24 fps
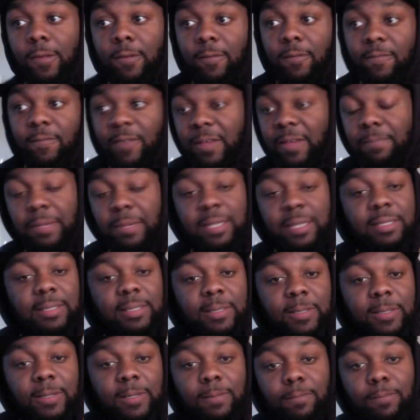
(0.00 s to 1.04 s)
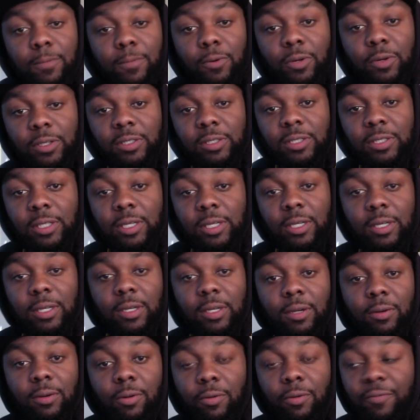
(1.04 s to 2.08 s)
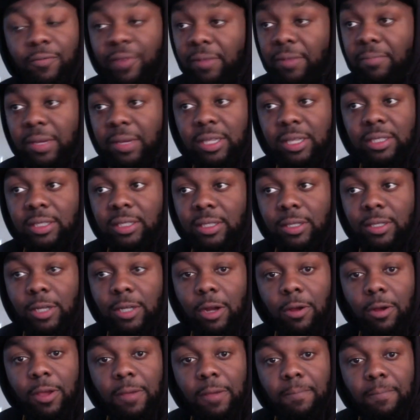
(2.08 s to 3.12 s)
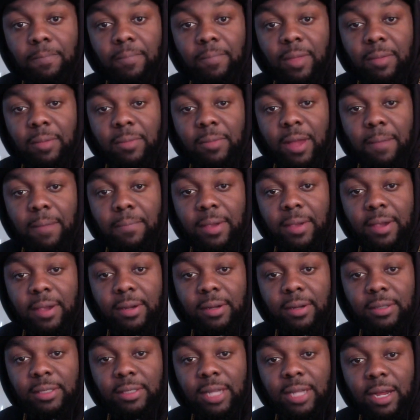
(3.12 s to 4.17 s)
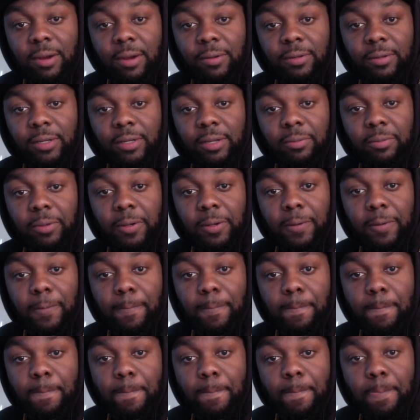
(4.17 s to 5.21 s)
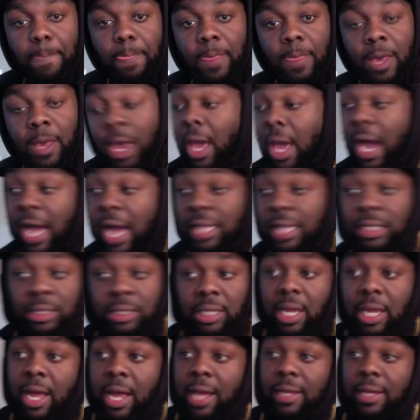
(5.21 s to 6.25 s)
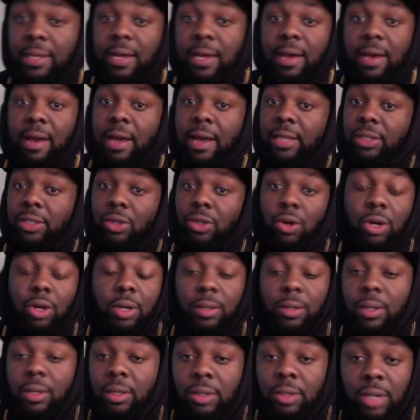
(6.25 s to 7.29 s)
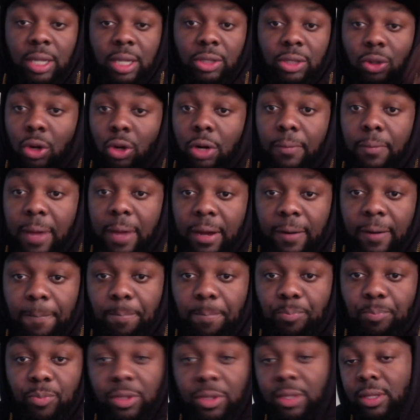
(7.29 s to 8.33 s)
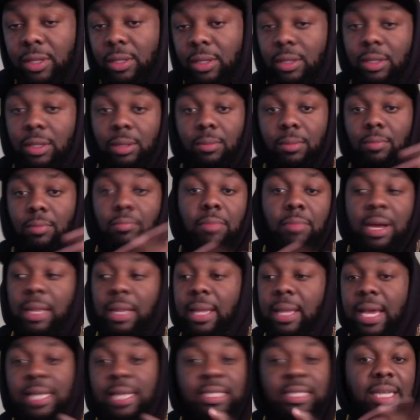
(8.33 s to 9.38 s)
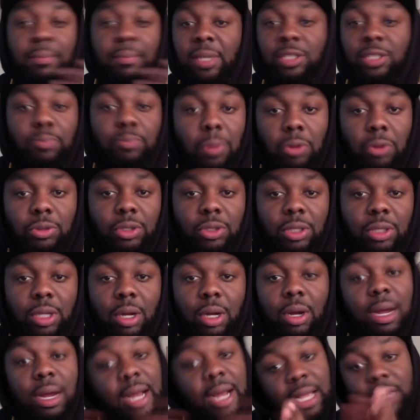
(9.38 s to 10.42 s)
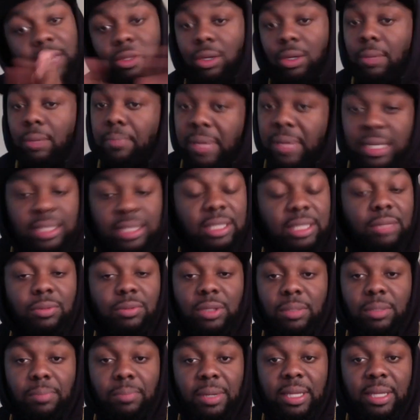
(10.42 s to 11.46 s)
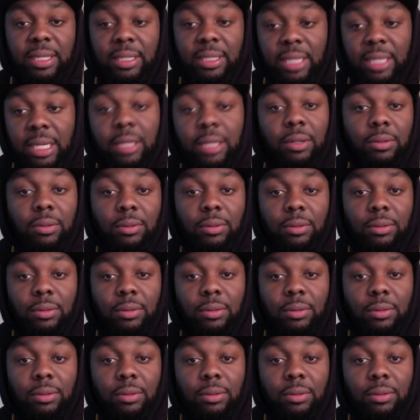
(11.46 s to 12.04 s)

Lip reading: Vic Beasley and them boys, or Vic Beasley, him not being there is not hurting them, huh? I thought about it. My last time I spoke to y'all, I thought Beasley was a big deal.